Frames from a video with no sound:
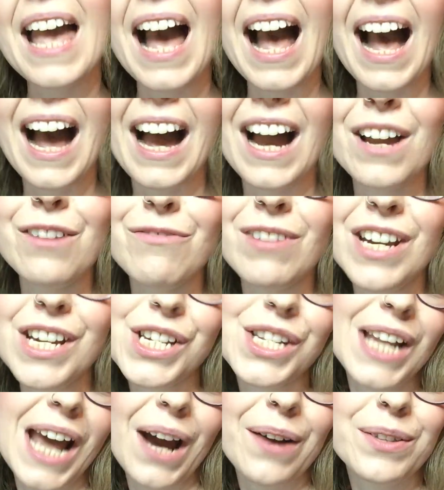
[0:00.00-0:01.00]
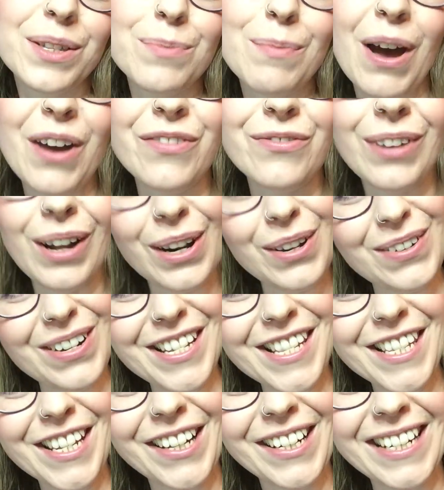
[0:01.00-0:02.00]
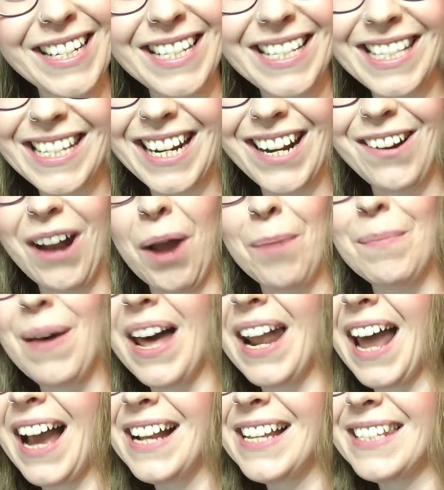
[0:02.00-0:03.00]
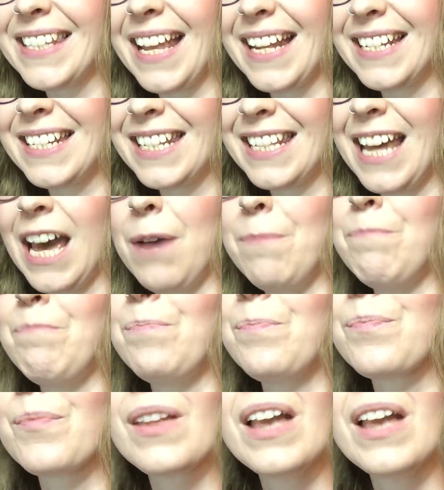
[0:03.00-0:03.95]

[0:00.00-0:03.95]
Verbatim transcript: I reached out to my followers on Instagram and I said to them,